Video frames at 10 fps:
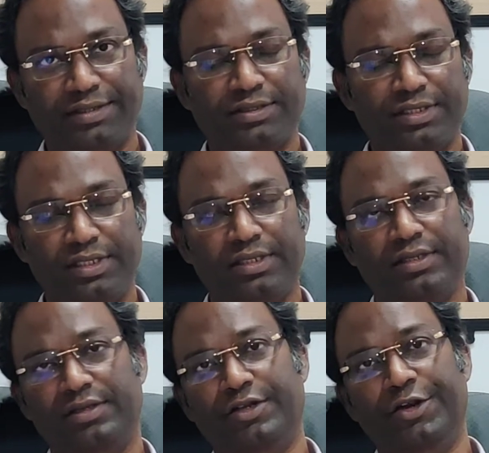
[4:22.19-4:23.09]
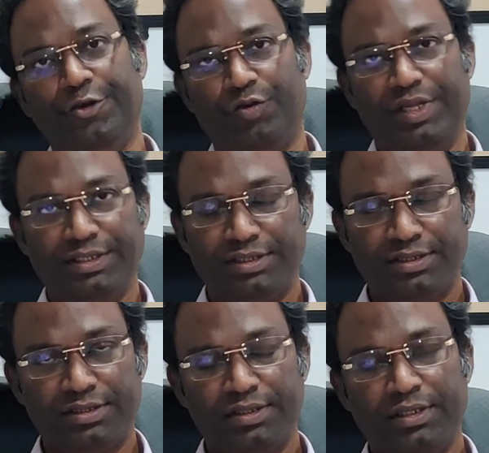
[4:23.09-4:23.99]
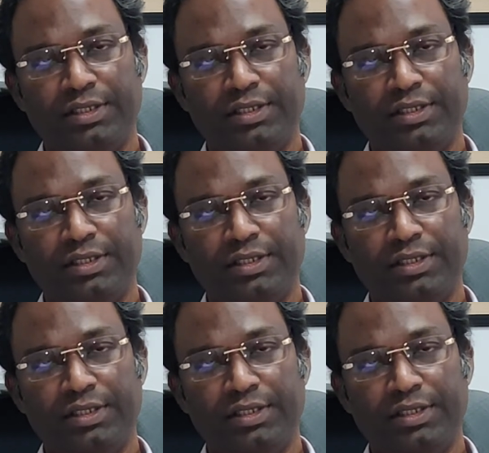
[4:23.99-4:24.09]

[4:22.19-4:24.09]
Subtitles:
has the nucleus.